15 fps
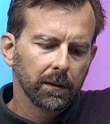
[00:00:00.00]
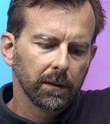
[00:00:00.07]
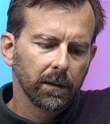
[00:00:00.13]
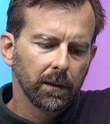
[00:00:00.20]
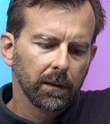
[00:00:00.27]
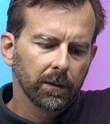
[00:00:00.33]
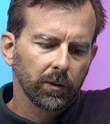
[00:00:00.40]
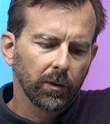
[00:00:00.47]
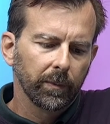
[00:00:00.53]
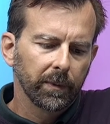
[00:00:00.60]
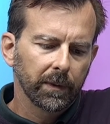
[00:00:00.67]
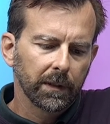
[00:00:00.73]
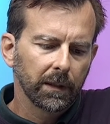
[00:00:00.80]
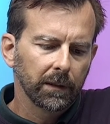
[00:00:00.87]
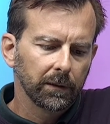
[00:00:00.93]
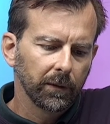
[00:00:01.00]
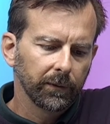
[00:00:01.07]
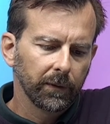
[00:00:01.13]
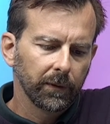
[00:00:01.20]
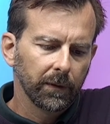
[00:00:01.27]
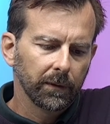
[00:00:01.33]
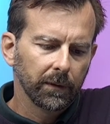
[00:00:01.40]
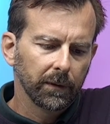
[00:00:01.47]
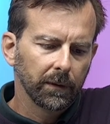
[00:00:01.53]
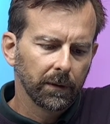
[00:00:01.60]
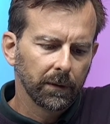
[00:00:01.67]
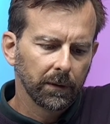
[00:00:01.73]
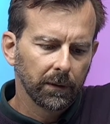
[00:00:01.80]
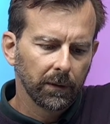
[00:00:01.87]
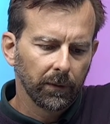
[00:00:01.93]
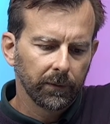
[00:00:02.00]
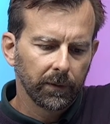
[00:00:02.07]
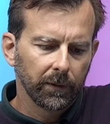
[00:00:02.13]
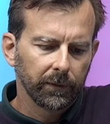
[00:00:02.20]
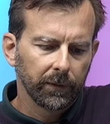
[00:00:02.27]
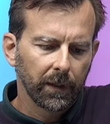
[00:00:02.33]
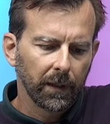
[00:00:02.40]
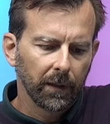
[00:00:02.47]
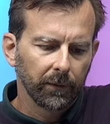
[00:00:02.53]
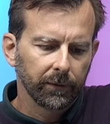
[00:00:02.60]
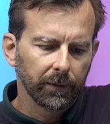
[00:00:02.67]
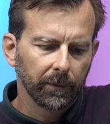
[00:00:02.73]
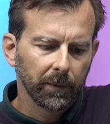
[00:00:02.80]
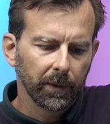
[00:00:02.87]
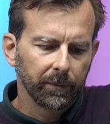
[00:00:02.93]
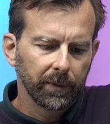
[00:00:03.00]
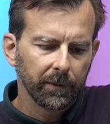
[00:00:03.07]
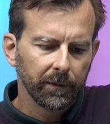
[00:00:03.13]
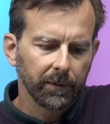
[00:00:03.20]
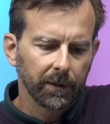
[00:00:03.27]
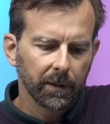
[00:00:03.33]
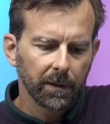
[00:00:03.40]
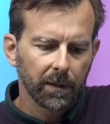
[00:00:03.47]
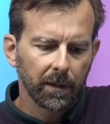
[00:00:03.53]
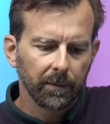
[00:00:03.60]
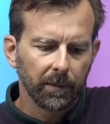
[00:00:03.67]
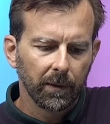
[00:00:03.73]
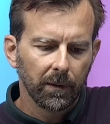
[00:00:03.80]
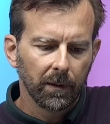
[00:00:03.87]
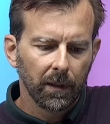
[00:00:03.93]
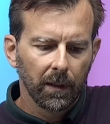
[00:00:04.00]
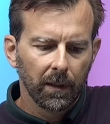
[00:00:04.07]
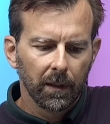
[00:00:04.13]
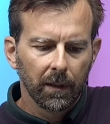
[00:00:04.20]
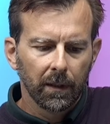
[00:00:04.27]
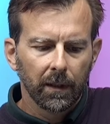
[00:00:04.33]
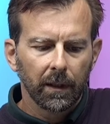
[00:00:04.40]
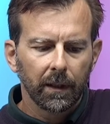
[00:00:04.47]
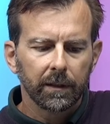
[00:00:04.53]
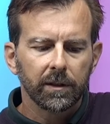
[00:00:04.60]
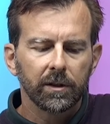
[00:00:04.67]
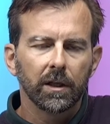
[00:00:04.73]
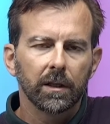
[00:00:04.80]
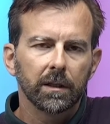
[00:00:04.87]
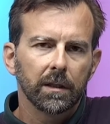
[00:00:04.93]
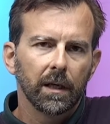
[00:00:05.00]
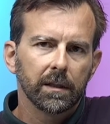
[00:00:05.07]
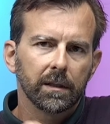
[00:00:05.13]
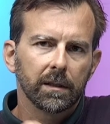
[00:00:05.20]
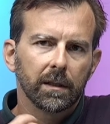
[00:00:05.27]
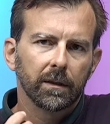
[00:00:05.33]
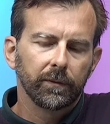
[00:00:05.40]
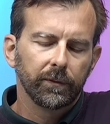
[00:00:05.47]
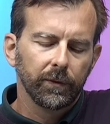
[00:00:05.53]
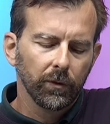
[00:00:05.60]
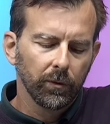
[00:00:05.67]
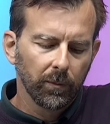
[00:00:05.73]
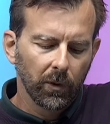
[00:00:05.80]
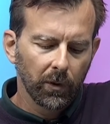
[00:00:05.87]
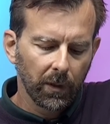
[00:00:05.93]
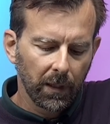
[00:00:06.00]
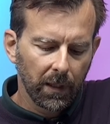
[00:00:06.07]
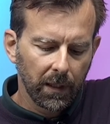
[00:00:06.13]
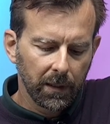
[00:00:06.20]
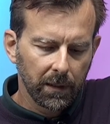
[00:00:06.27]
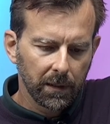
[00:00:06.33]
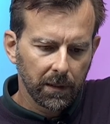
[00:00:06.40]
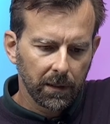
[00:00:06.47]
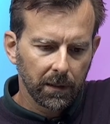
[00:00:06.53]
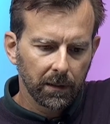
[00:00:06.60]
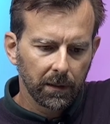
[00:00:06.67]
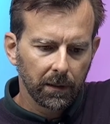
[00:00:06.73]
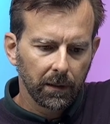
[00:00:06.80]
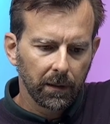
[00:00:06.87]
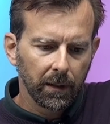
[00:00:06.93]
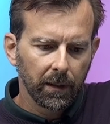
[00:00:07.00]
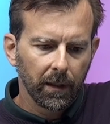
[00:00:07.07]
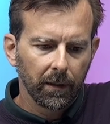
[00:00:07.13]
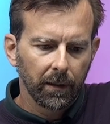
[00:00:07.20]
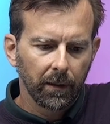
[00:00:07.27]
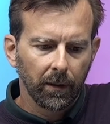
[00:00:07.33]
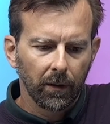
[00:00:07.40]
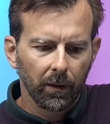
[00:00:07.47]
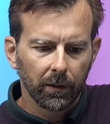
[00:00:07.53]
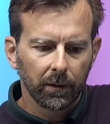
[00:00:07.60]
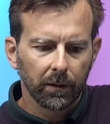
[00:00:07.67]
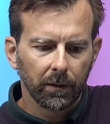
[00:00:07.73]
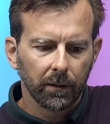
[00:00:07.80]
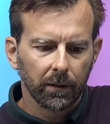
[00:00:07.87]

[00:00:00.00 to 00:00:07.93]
a superset of the file from the previous demo. It just has a few more lines that are not